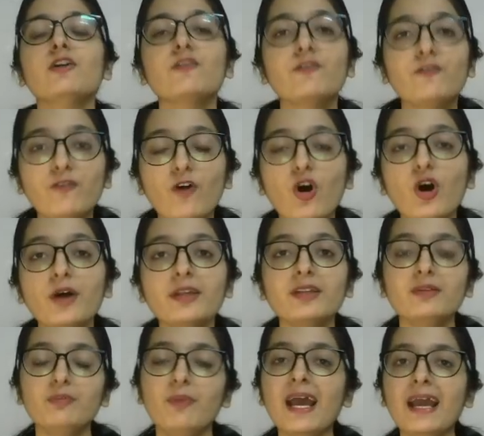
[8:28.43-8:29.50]

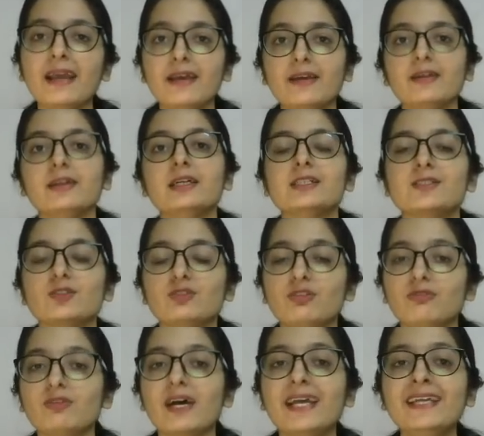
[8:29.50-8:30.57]
foreign bank? So
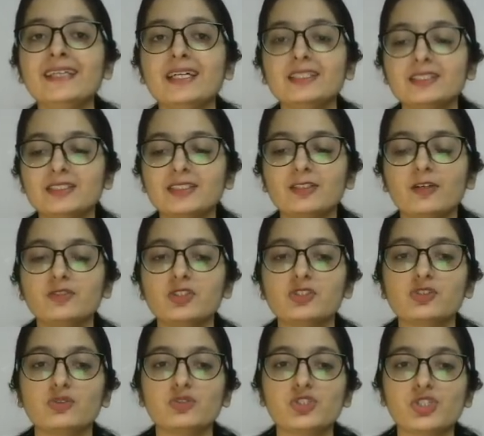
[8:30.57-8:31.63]
the right answer of
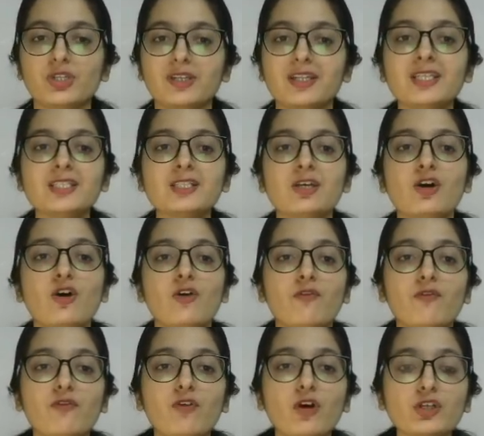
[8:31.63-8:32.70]
this question is
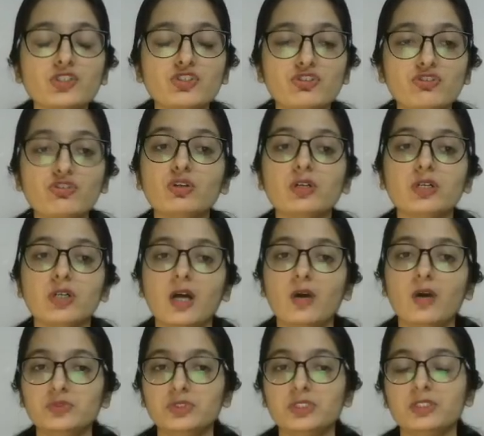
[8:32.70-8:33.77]
Vostro
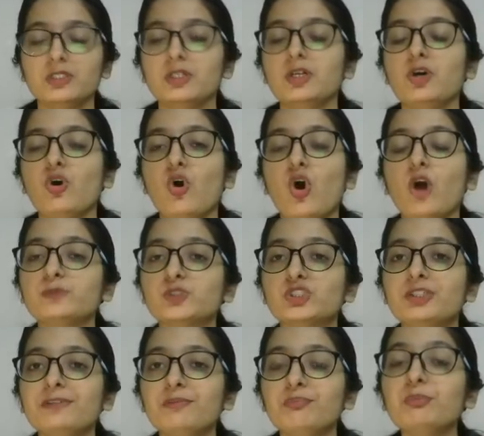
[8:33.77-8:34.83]
account.
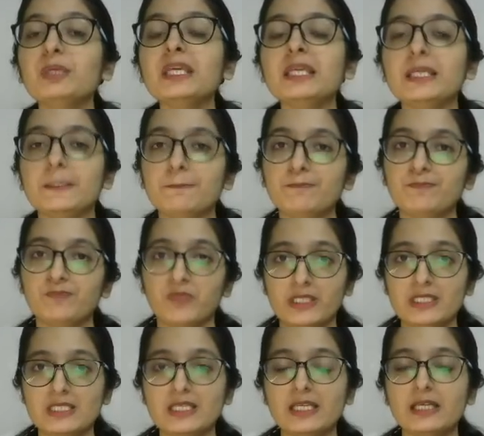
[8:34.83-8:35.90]
Option B
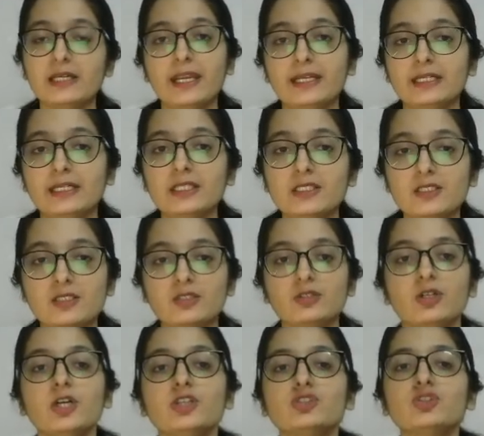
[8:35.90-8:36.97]
is the correct answer.
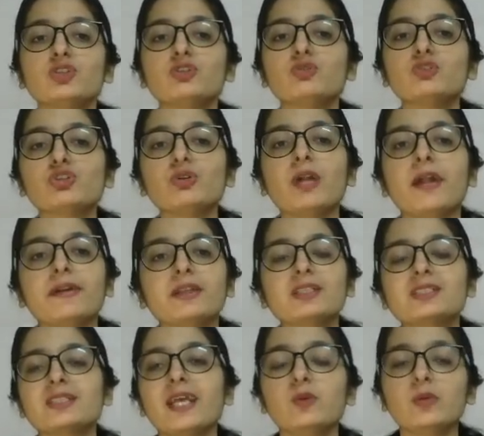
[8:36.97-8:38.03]
So you should
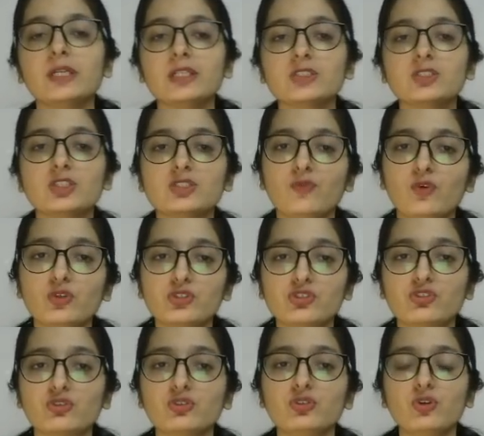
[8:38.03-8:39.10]
understand what is this
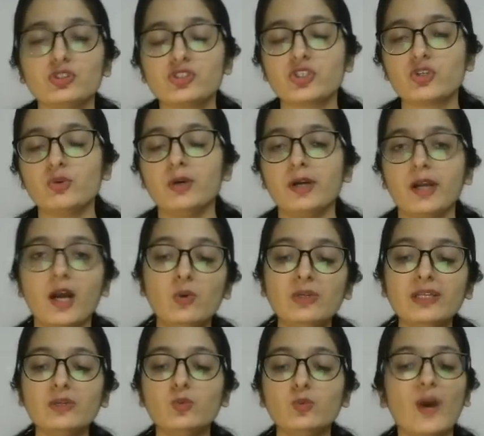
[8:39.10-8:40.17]
Vostro Nostro account
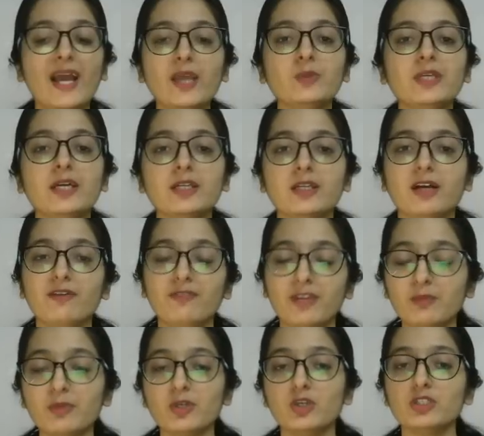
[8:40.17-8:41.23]
and why we are
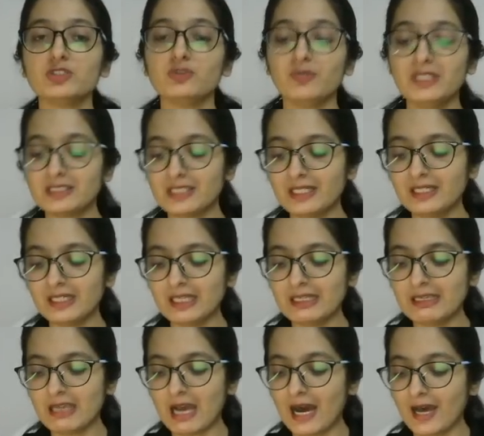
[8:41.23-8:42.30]
covering, because
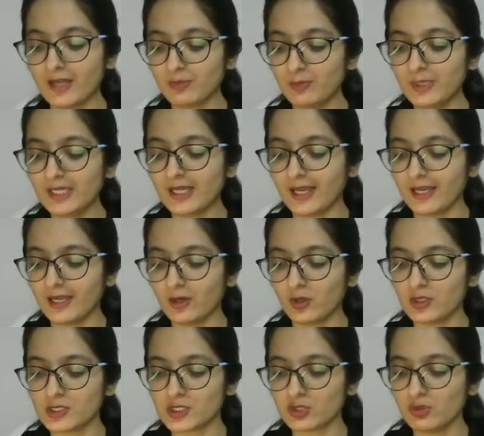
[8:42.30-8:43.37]
recently RBI
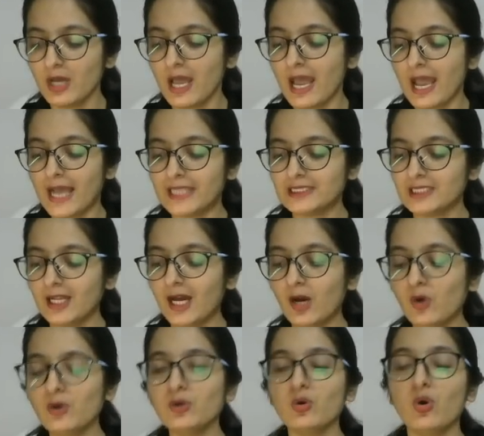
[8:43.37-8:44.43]
also has
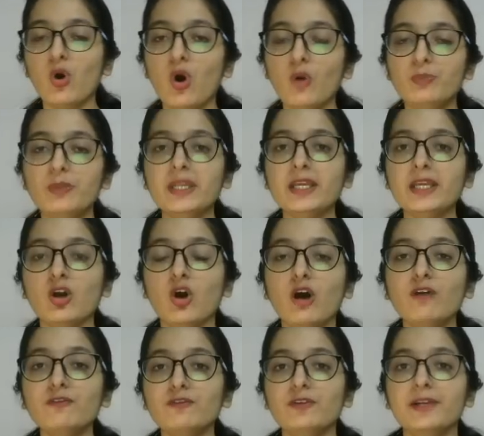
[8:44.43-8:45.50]
allowed opening
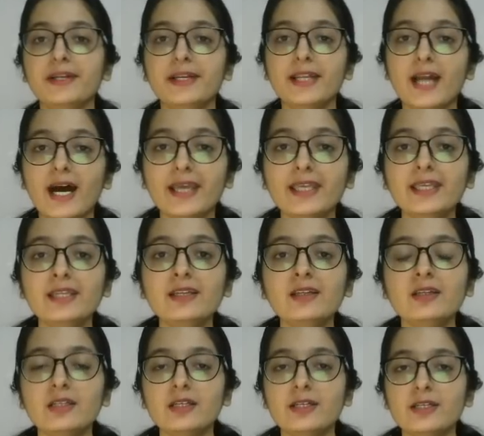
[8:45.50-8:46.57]
of 9
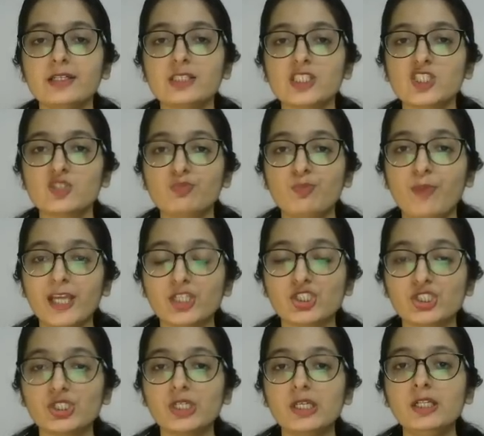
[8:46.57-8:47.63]

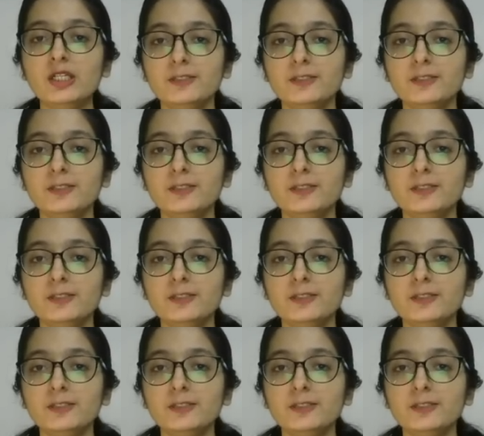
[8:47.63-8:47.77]
special